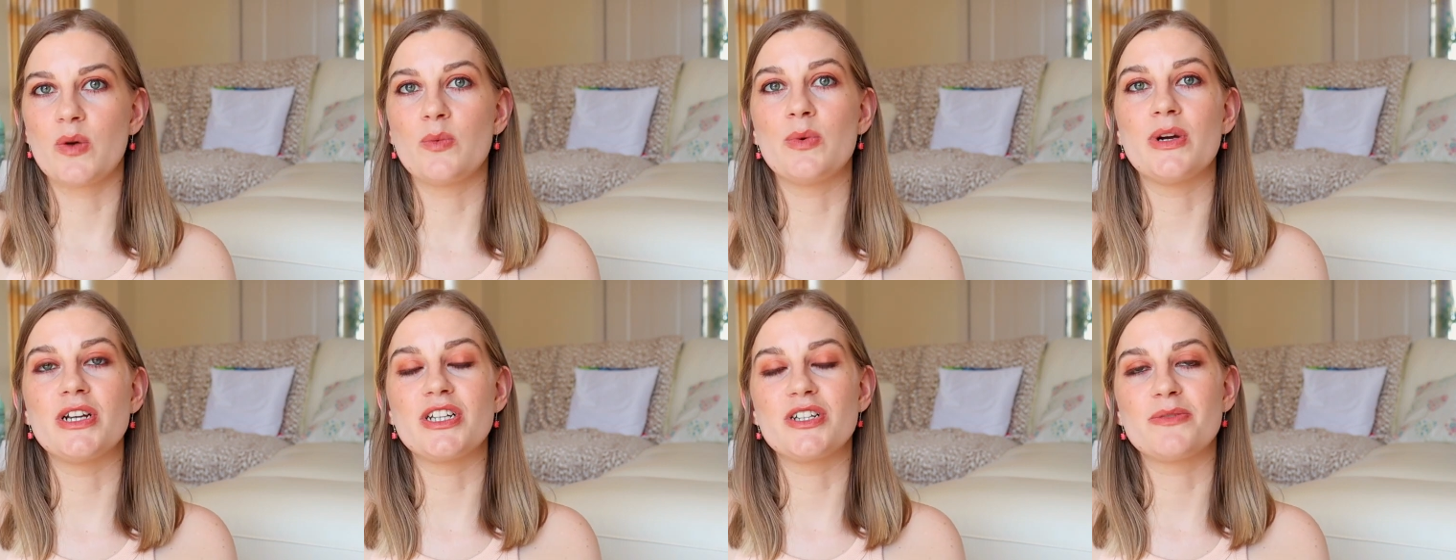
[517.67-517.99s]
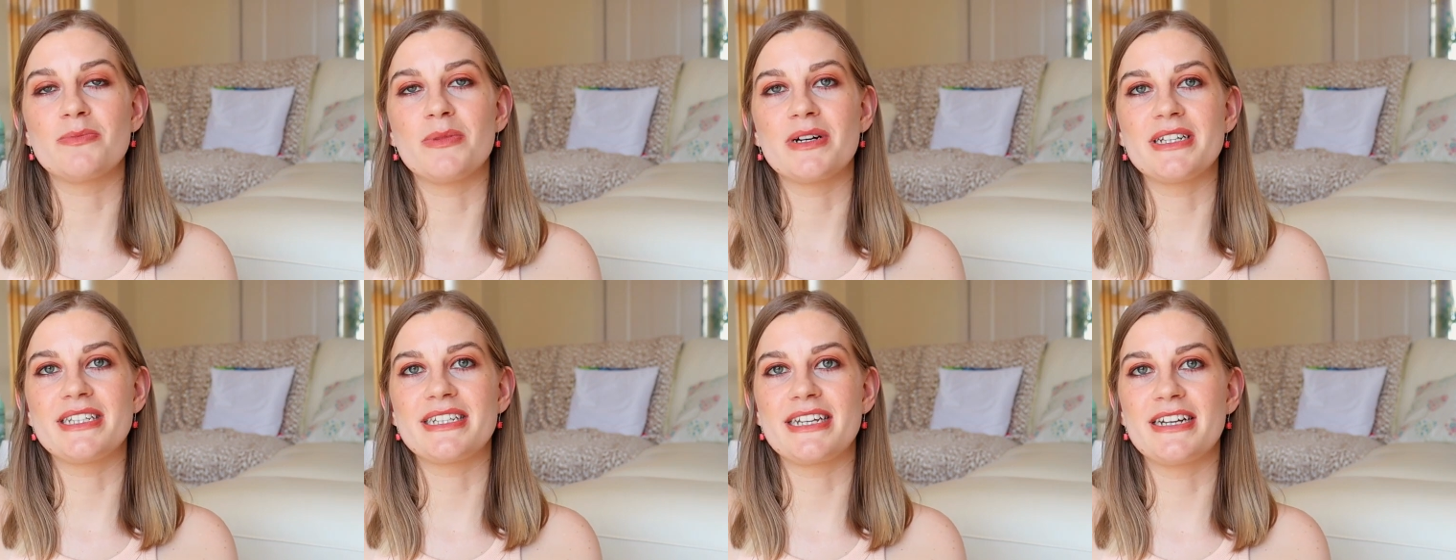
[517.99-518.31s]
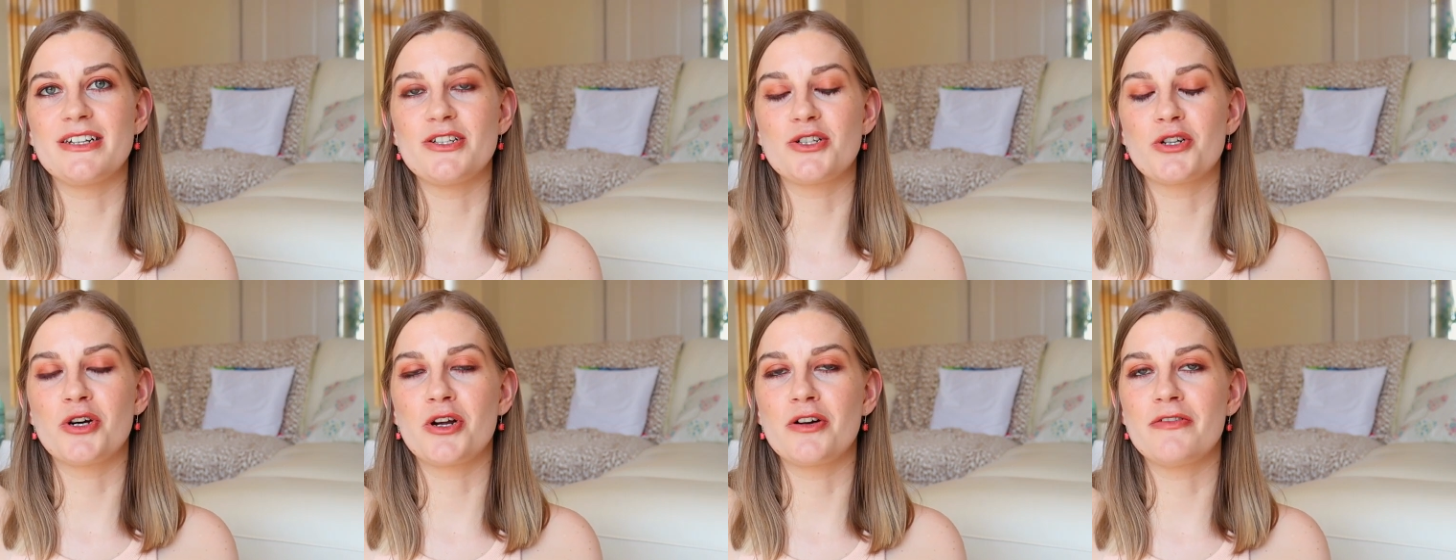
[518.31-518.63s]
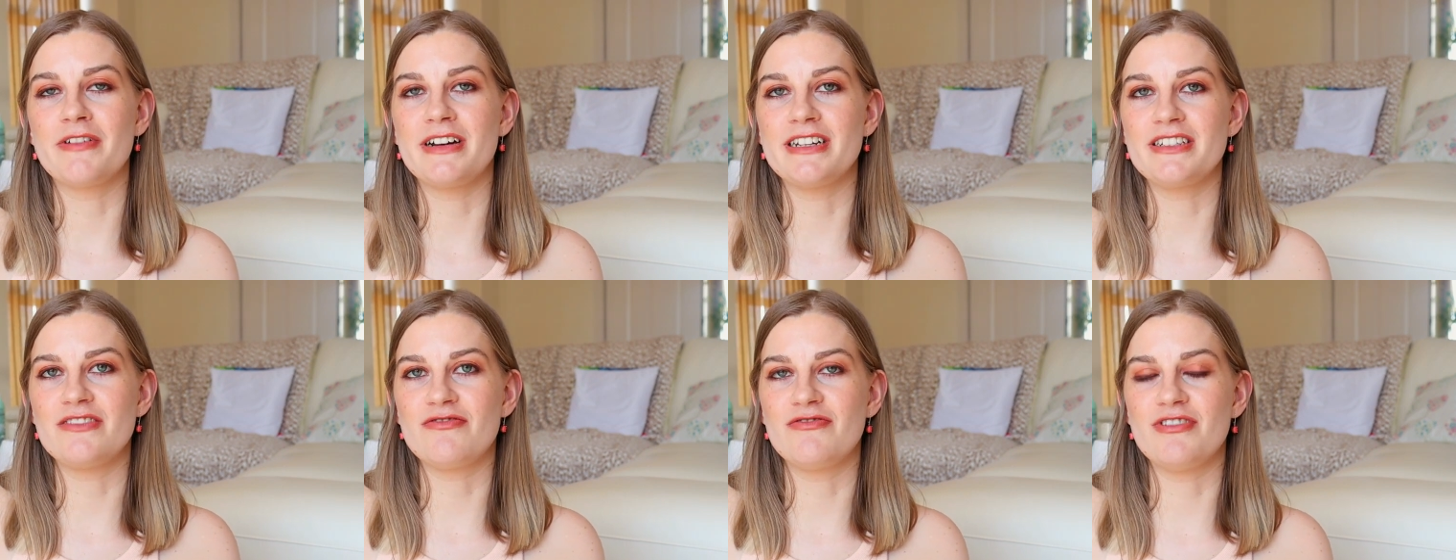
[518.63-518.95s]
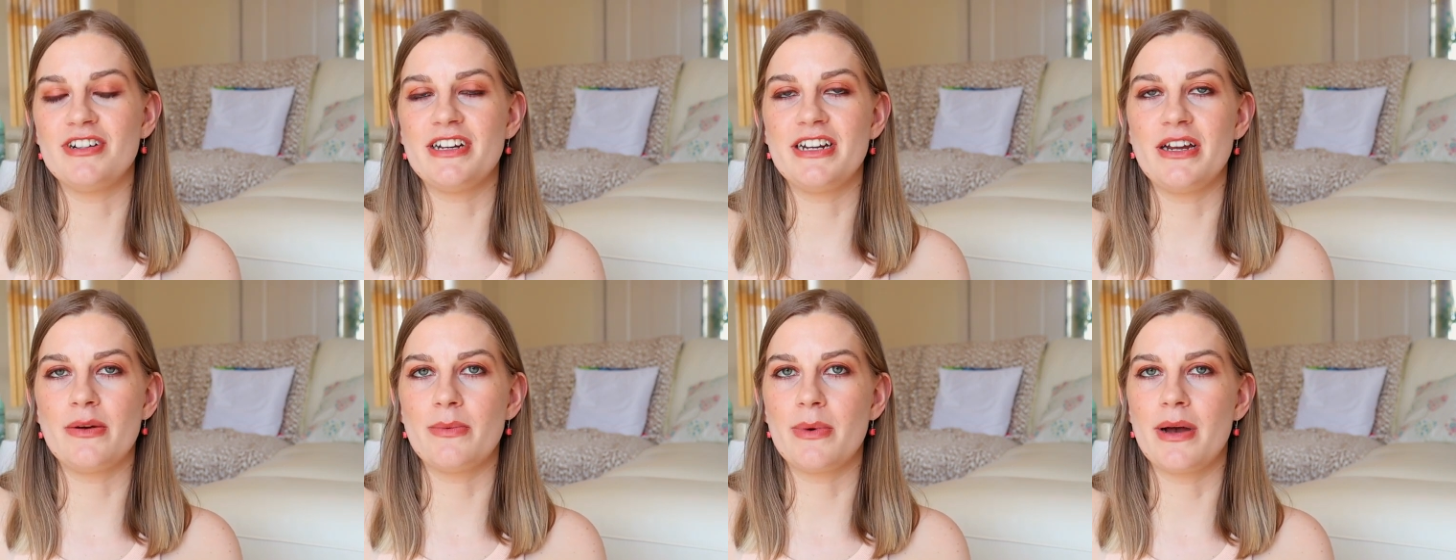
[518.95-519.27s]
which my skin tolerates
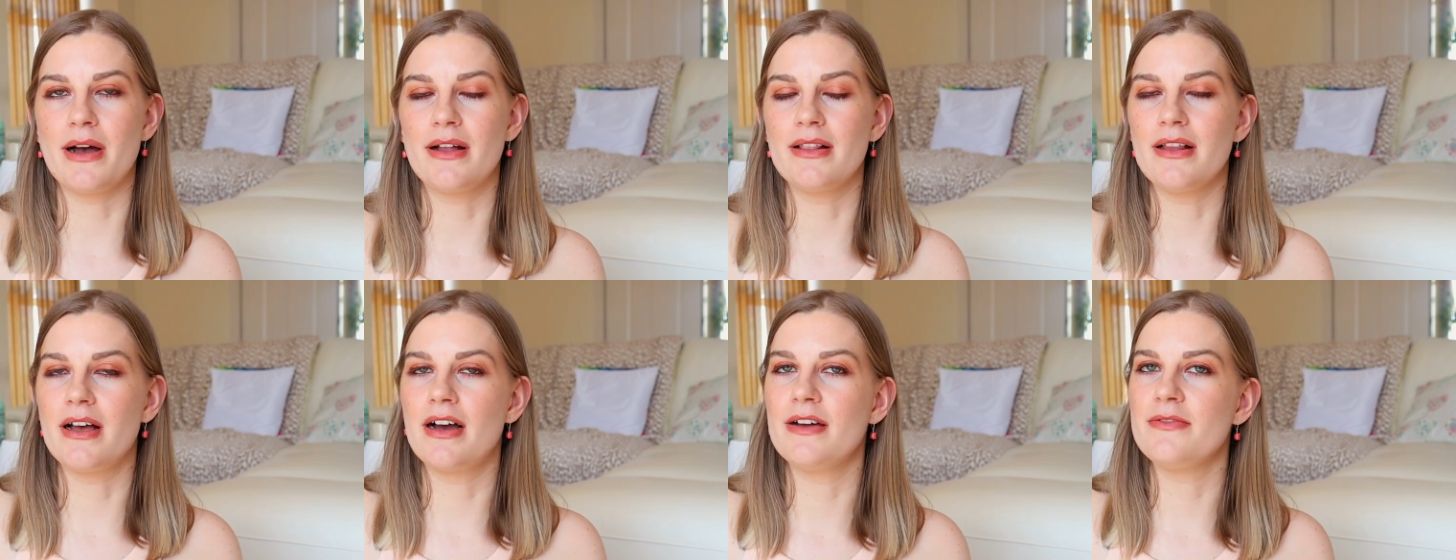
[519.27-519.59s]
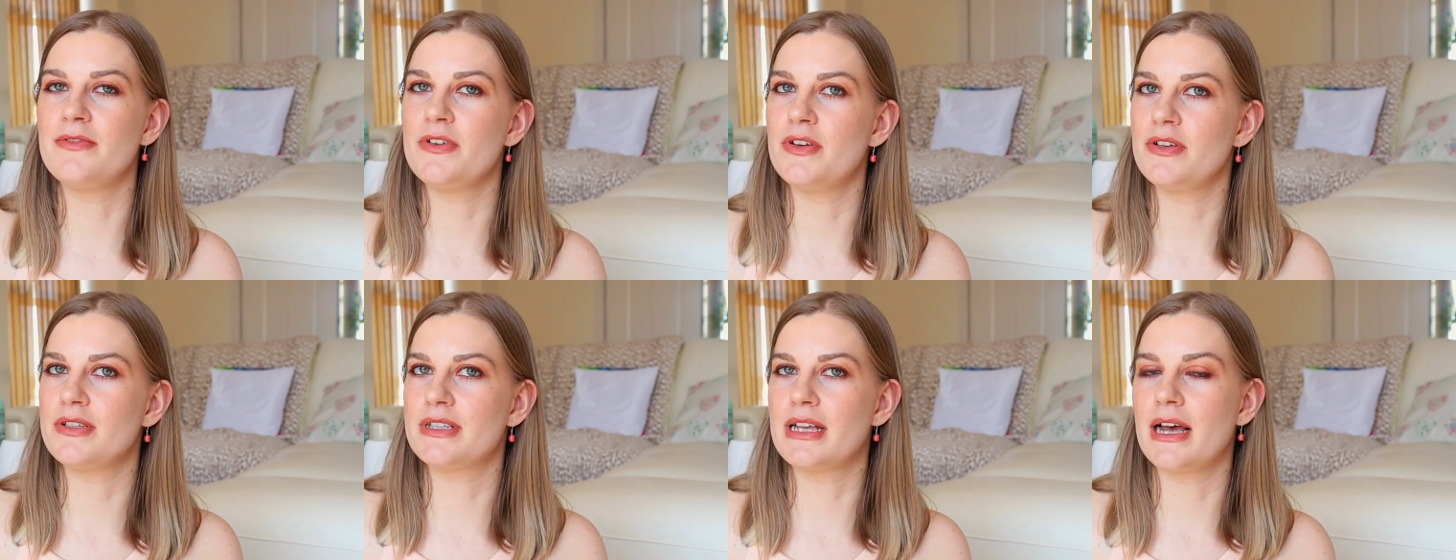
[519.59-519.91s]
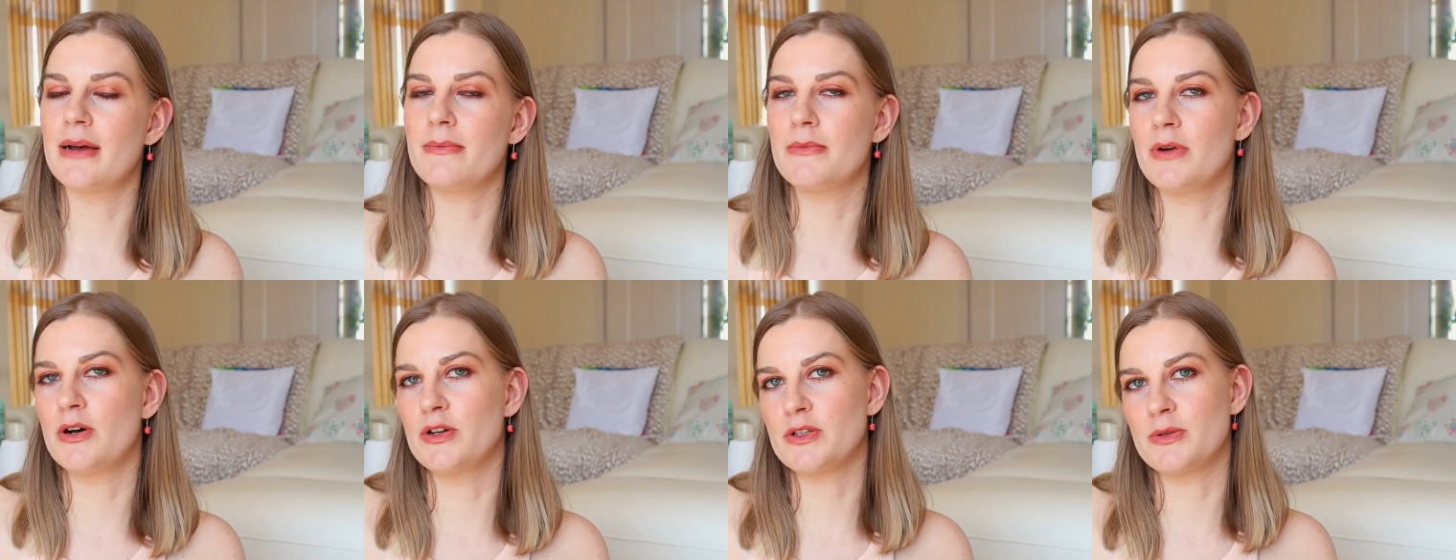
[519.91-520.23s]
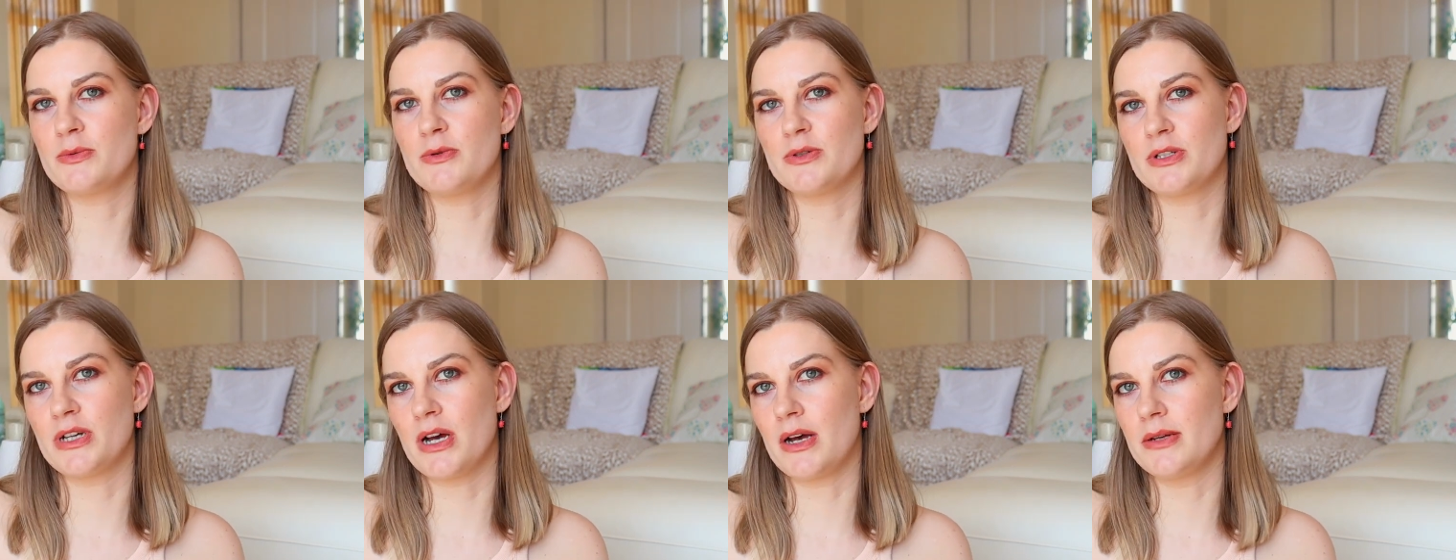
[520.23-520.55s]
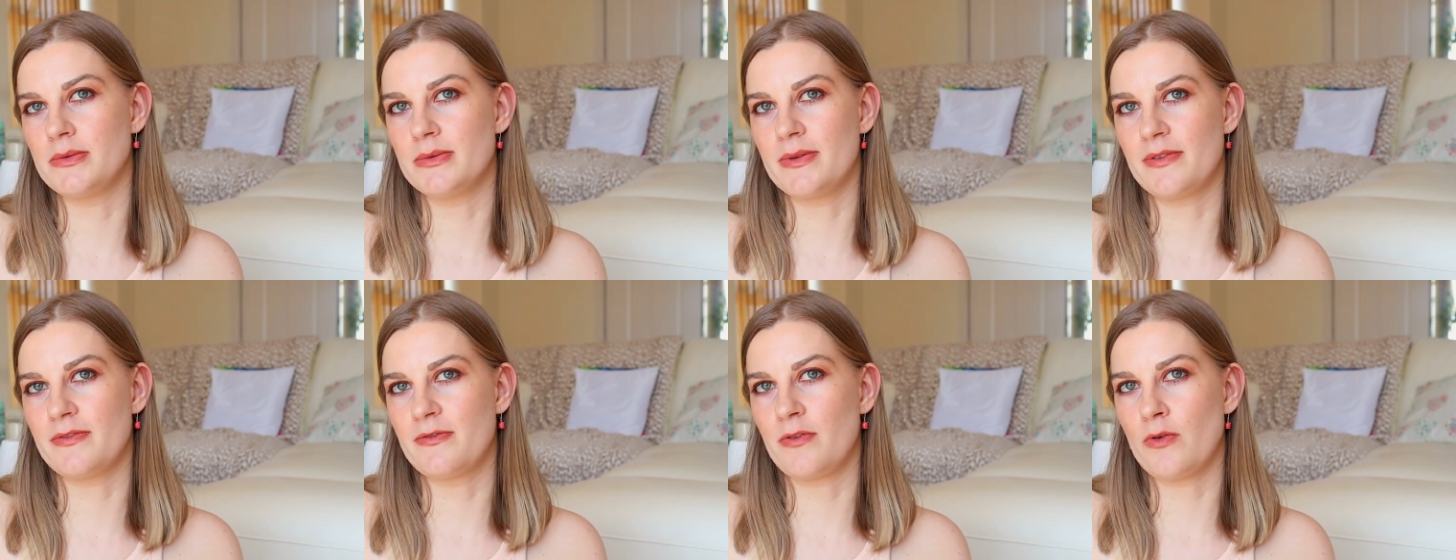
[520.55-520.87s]
really well. I've used that multiple
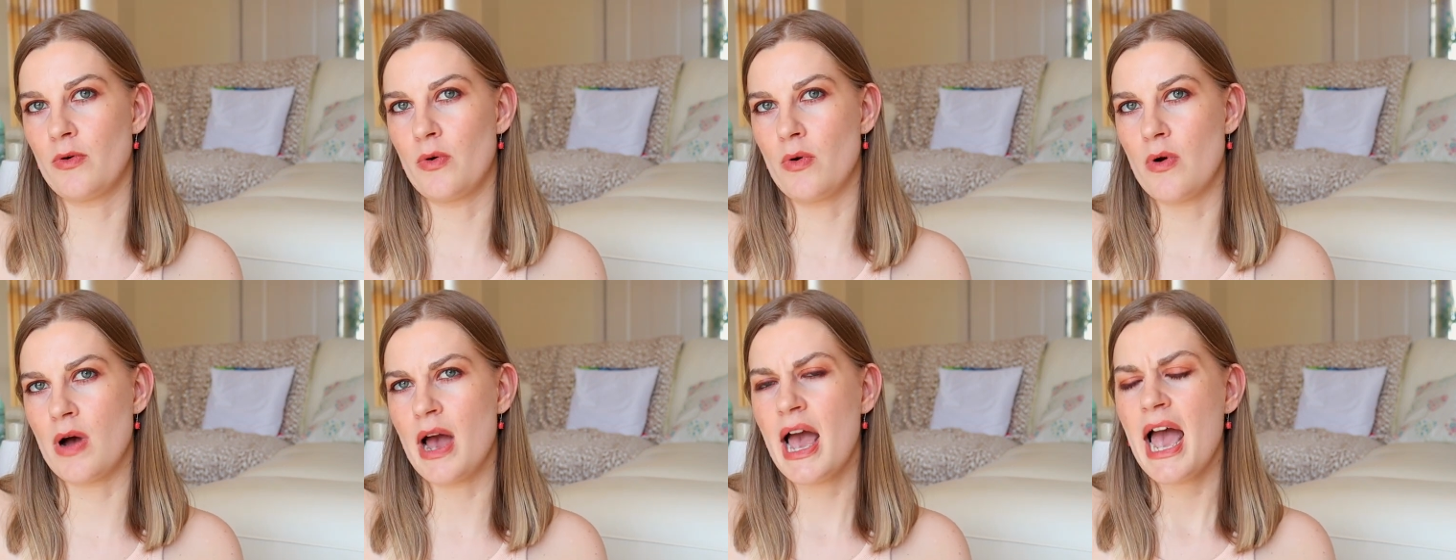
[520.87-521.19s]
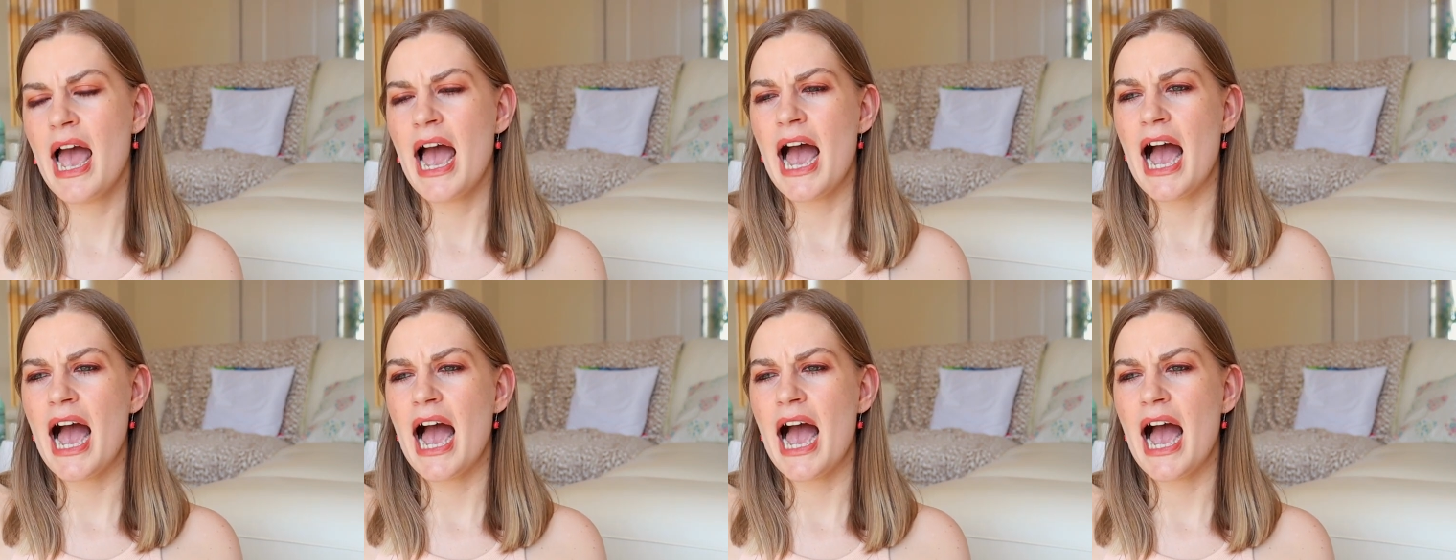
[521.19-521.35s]
times before.